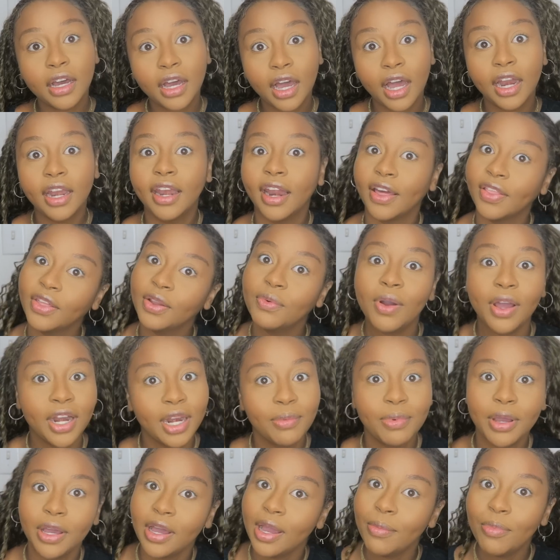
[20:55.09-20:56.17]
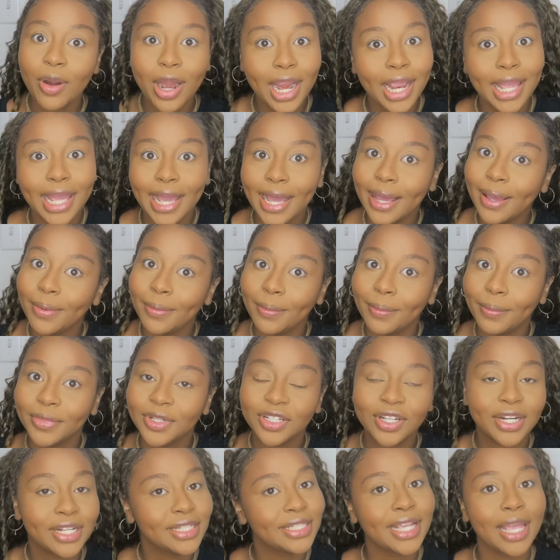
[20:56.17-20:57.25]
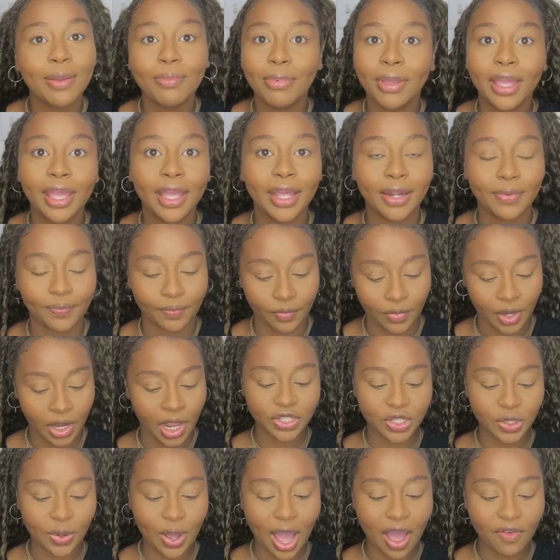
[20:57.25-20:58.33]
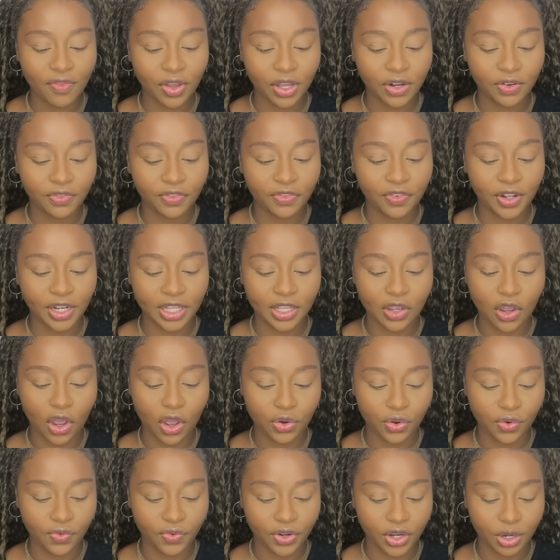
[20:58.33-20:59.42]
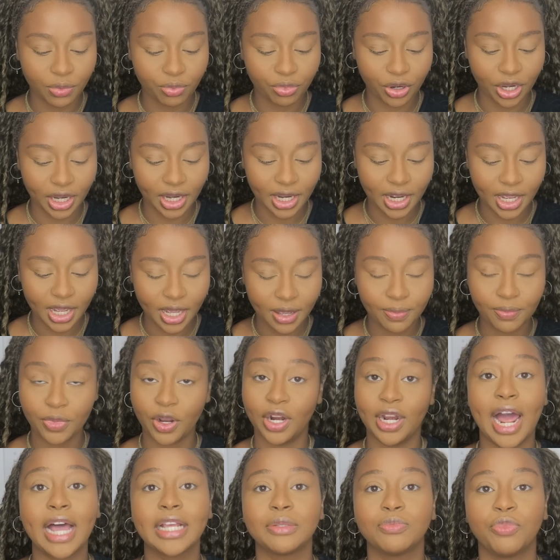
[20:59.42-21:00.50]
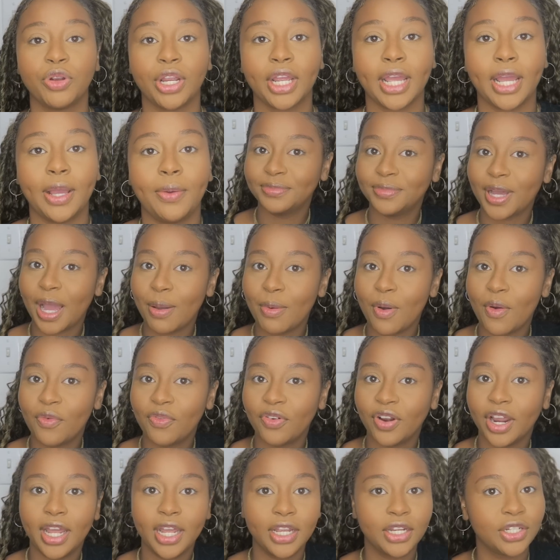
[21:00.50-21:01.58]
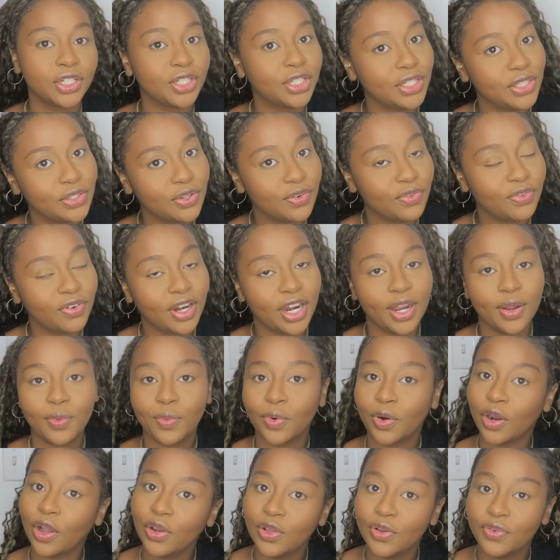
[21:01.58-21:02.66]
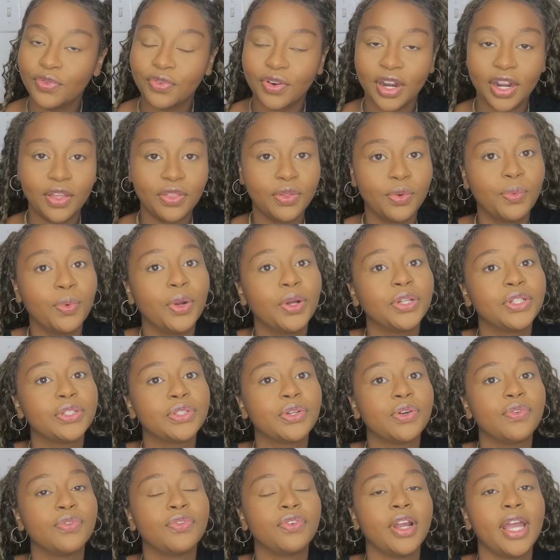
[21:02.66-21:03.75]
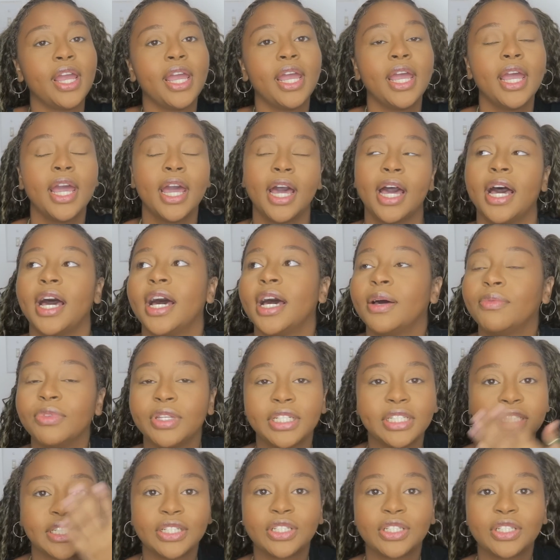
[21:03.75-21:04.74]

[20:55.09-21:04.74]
Another one about a breakup. Should I skip it? I still haven't fully gotten over your breakup, your last breakup. I'm over it. She's over it. We're all over it. The world is over it. This is